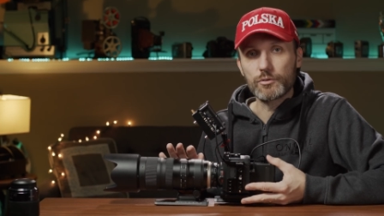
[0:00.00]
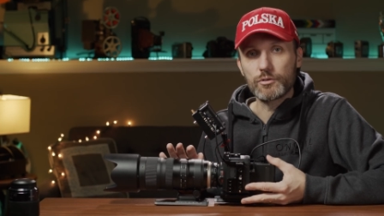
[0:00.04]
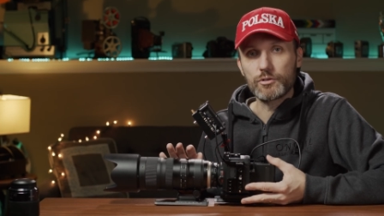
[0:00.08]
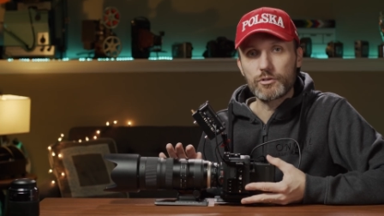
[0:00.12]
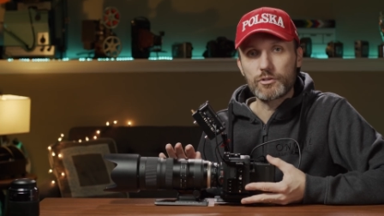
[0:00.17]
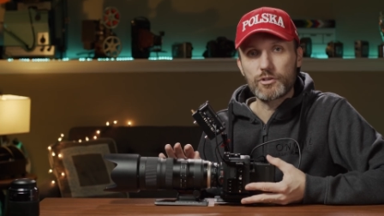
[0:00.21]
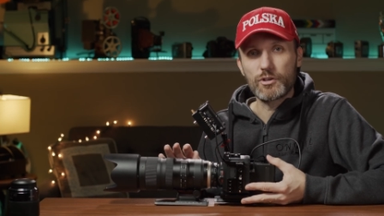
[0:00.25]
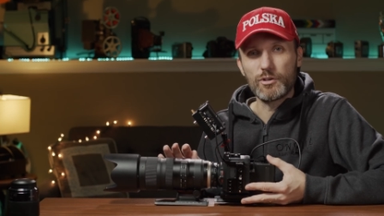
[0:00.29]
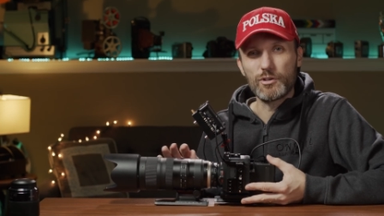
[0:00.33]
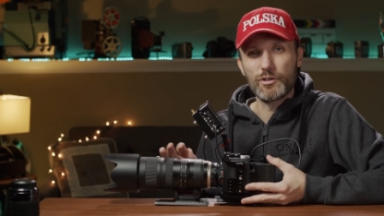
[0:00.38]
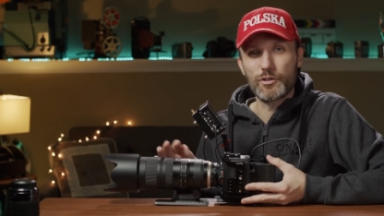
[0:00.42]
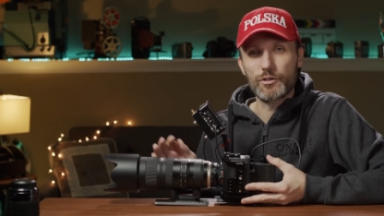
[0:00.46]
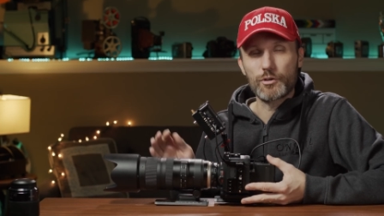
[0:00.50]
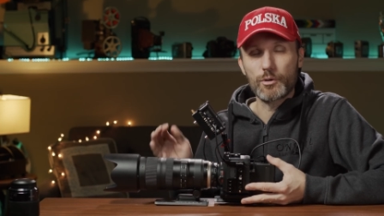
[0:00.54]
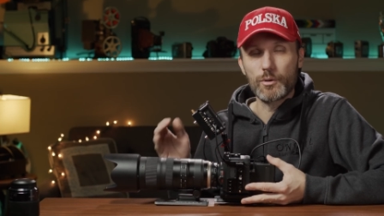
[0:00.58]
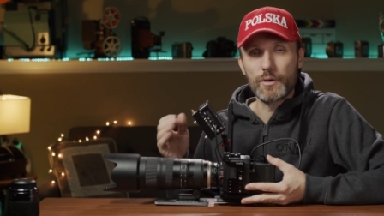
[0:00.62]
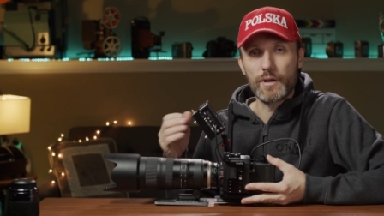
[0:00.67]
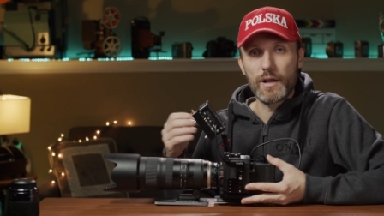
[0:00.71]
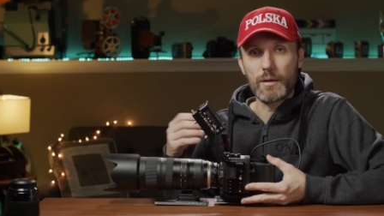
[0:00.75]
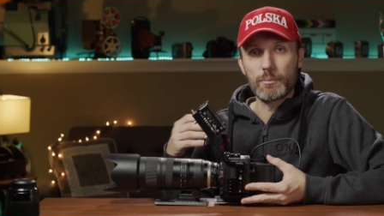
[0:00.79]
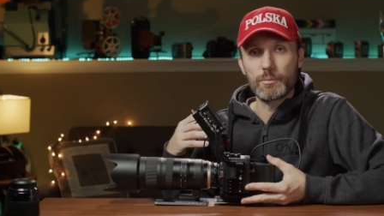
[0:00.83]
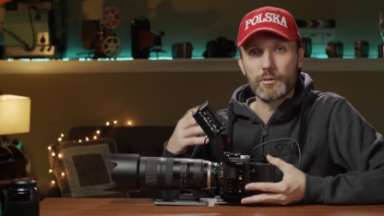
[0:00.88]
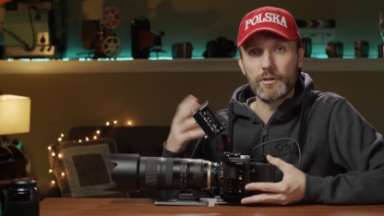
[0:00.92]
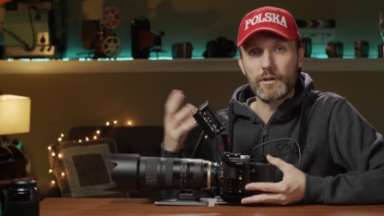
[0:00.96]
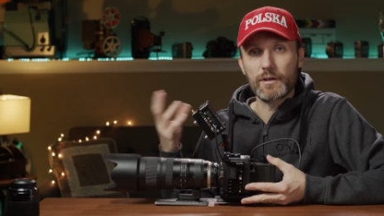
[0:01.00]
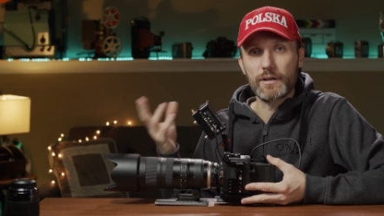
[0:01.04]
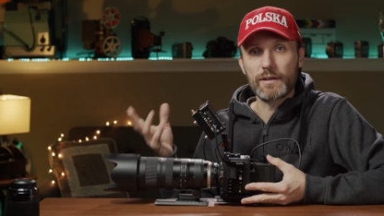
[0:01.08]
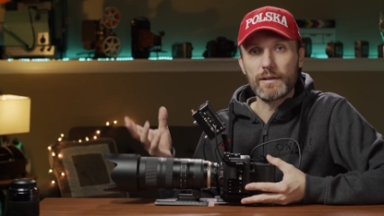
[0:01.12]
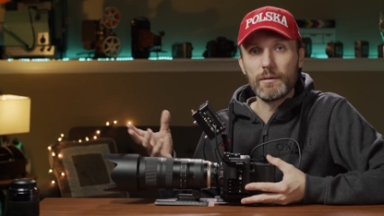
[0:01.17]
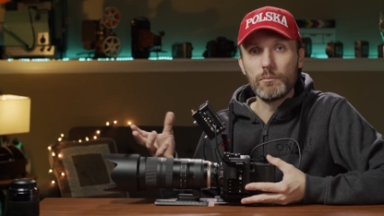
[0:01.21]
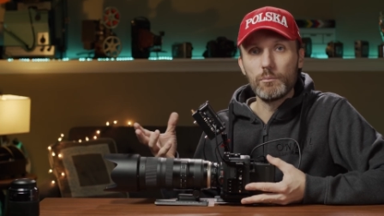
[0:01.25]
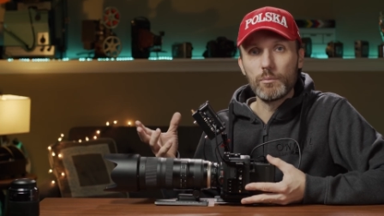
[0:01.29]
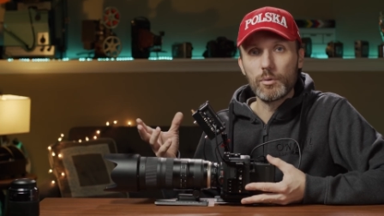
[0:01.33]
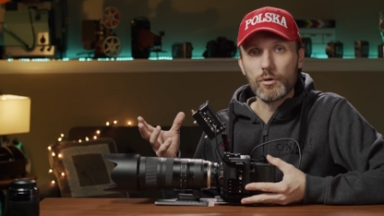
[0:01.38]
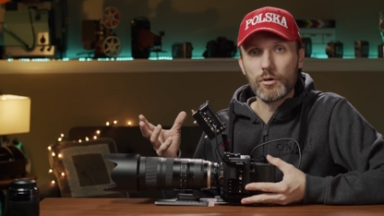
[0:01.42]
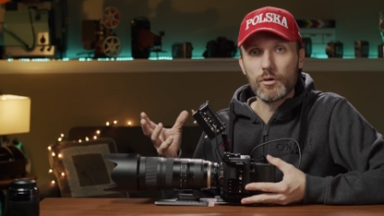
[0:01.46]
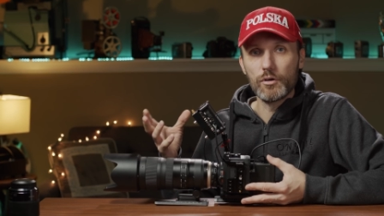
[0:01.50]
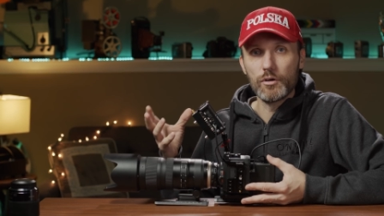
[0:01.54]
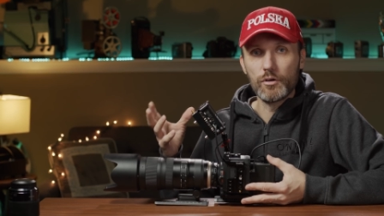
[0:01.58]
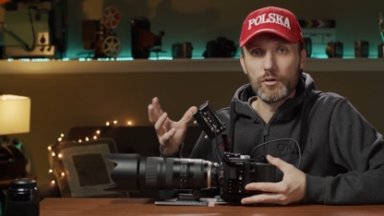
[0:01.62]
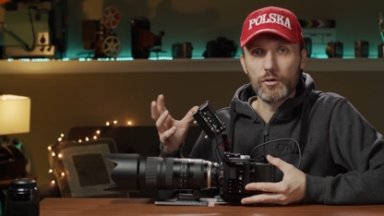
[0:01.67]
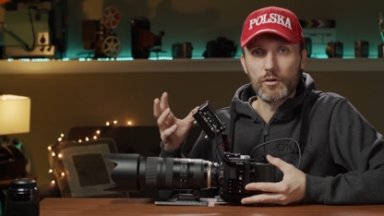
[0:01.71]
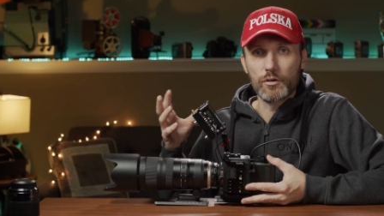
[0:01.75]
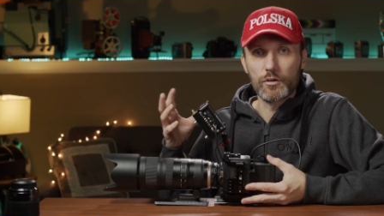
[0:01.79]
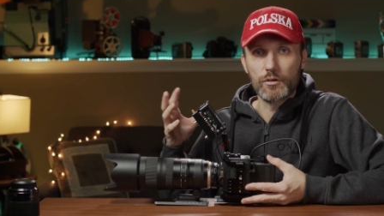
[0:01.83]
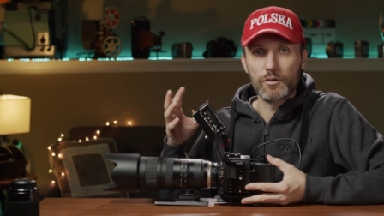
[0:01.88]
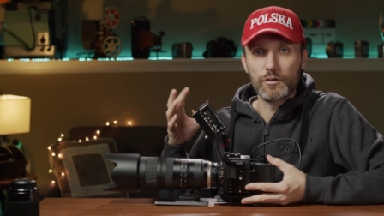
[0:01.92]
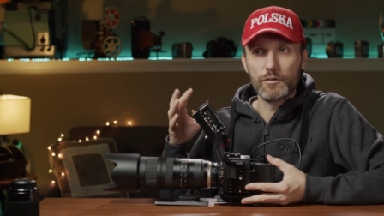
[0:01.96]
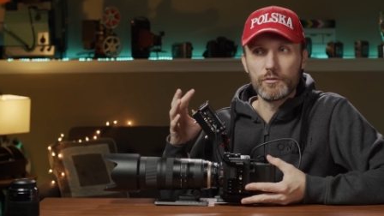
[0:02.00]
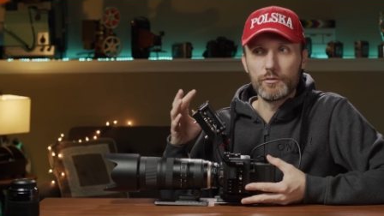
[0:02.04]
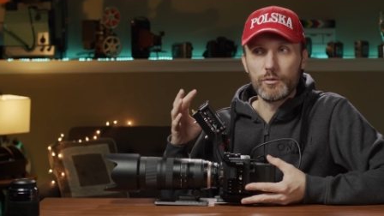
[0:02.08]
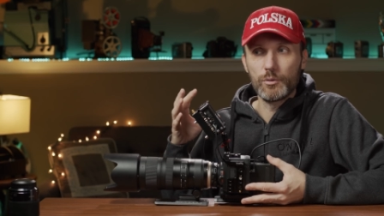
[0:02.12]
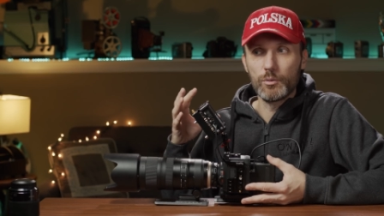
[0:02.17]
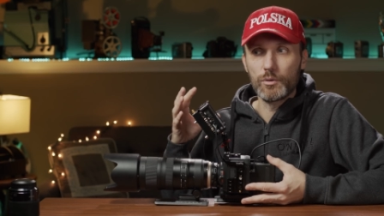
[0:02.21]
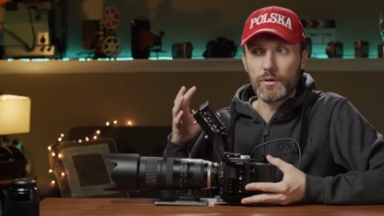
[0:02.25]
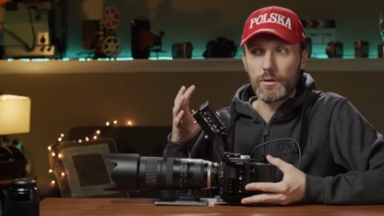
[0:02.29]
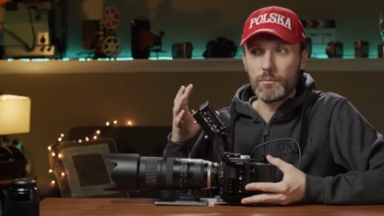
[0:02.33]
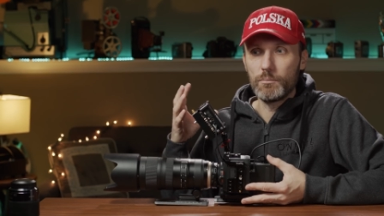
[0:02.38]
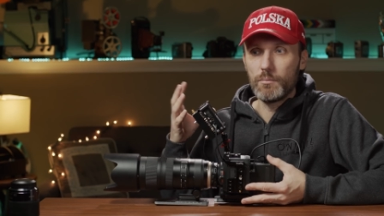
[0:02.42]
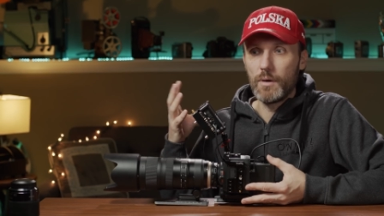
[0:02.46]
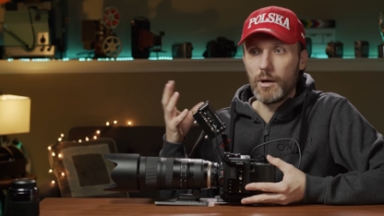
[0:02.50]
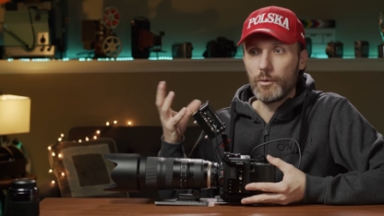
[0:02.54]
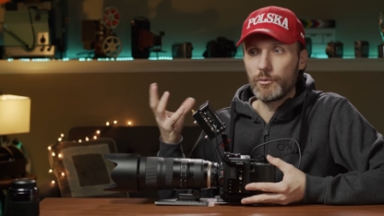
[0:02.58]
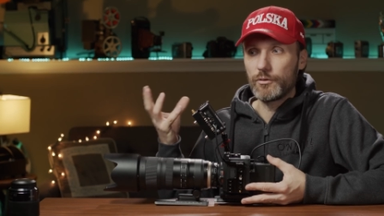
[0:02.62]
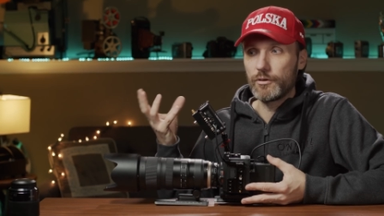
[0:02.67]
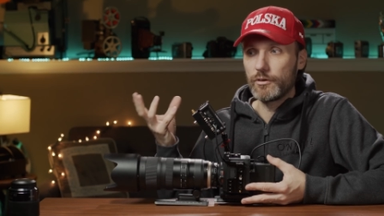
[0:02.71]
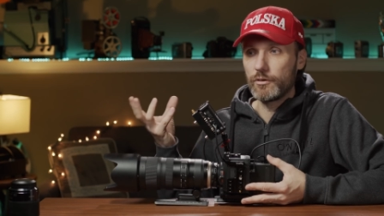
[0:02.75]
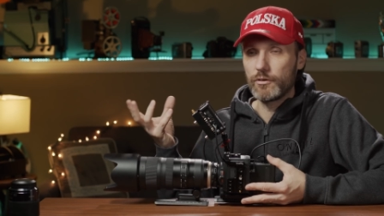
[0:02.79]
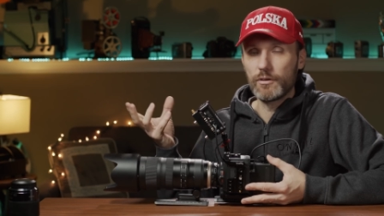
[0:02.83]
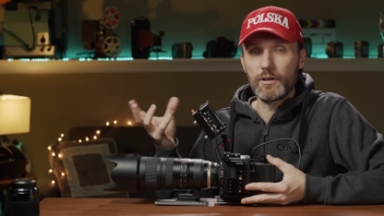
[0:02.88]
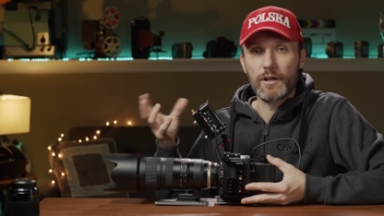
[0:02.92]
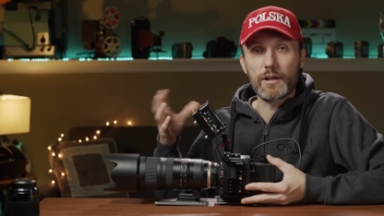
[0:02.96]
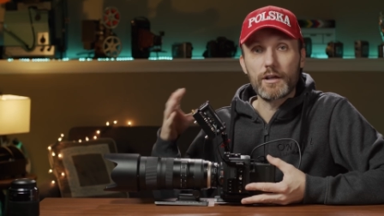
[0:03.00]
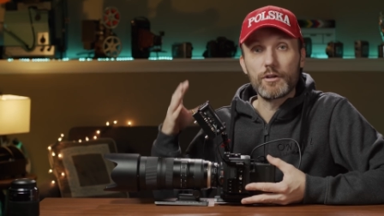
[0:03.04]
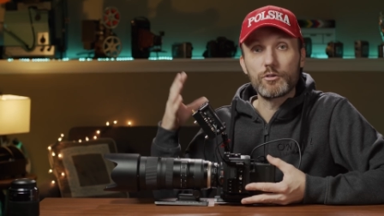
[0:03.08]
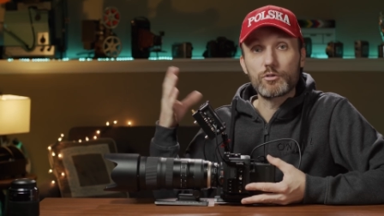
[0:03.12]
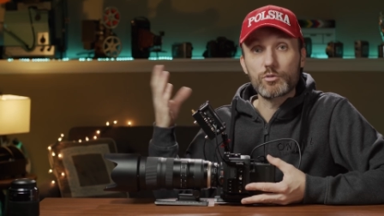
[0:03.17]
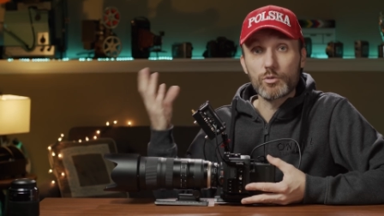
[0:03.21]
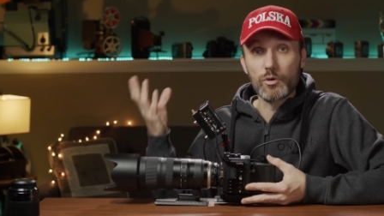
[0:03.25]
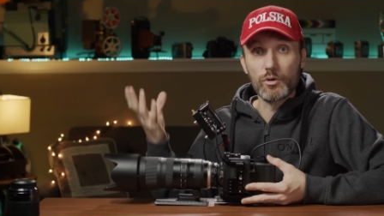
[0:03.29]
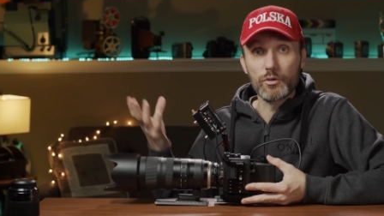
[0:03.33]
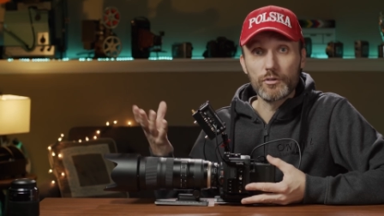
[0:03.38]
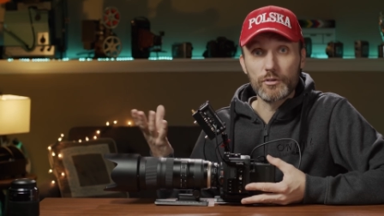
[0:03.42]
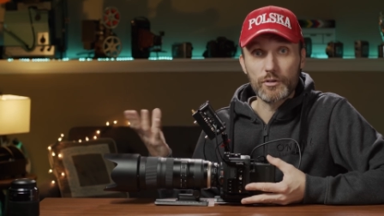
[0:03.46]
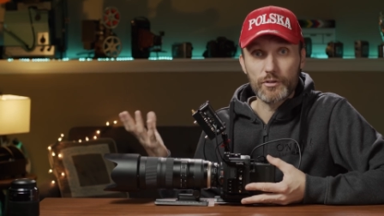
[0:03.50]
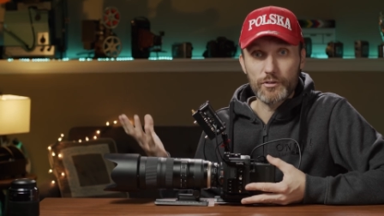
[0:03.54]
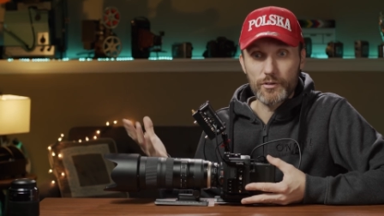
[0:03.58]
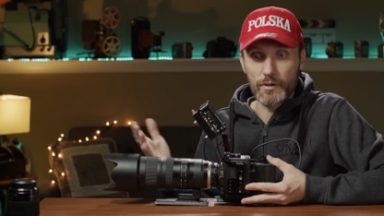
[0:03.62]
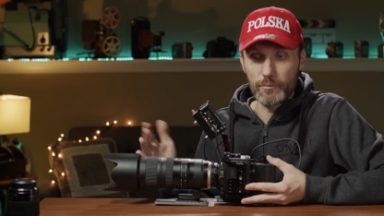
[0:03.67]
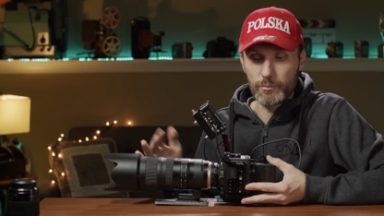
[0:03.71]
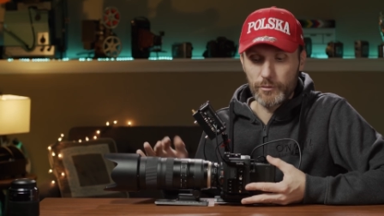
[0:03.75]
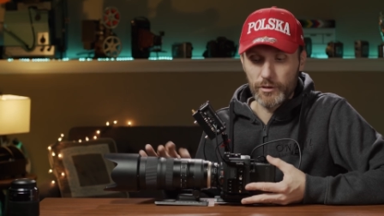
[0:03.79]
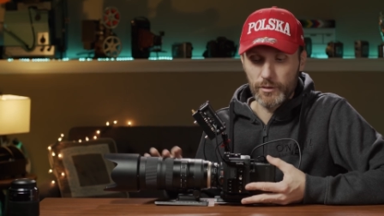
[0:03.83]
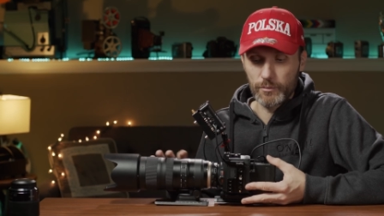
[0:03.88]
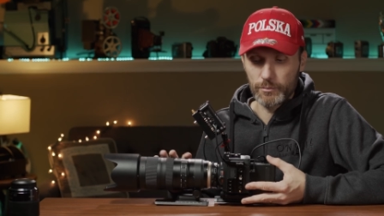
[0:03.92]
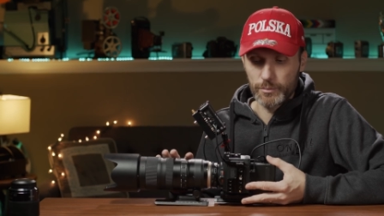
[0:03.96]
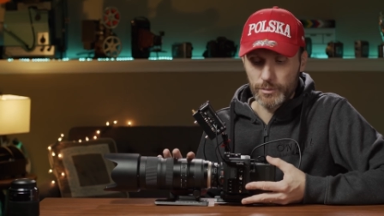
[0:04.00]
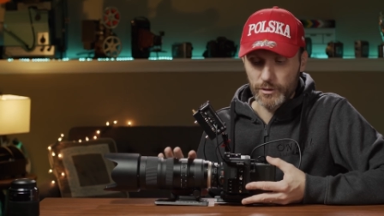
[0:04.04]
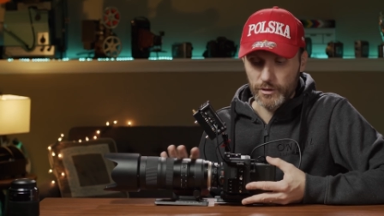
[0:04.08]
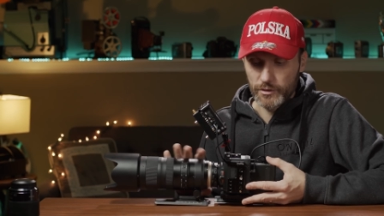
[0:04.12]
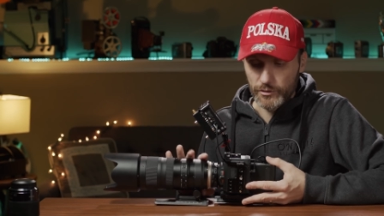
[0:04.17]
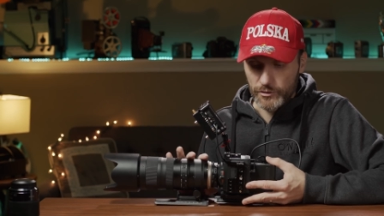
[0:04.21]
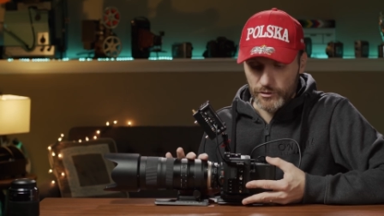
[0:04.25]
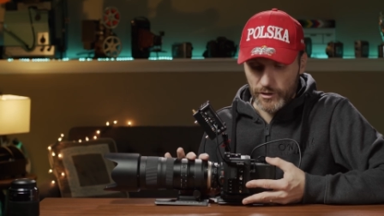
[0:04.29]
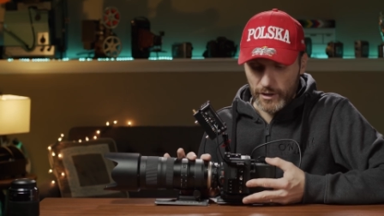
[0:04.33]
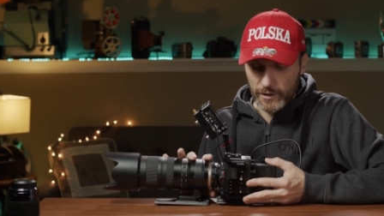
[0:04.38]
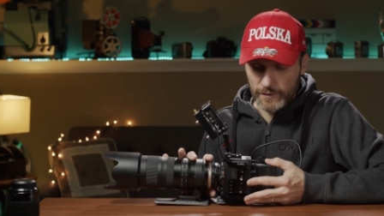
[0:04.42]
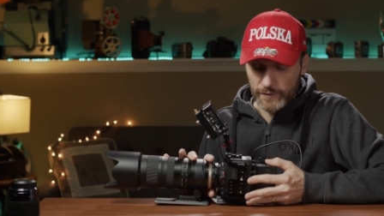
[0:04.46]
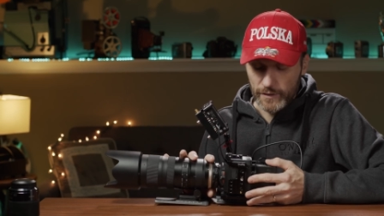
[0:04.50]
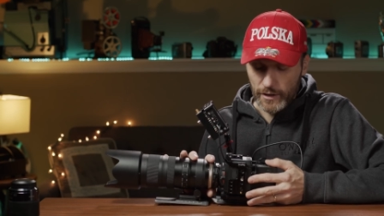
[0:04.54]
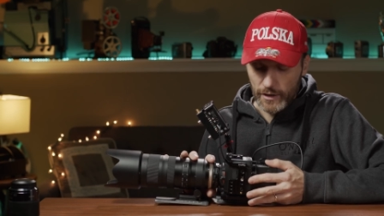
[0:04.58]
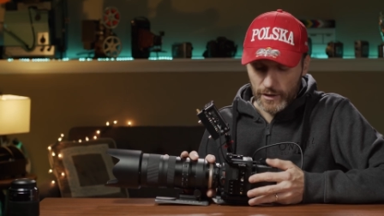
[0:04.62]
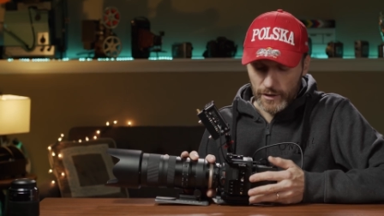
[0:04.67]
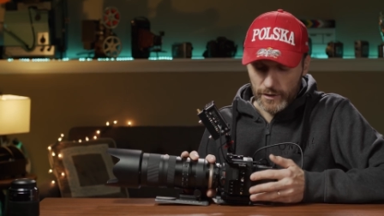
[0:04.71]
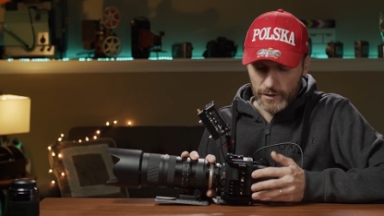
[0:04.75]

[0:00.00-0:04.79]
just going to throw it up on a gimbal, or if you want to mount it on like a drone or something, because then,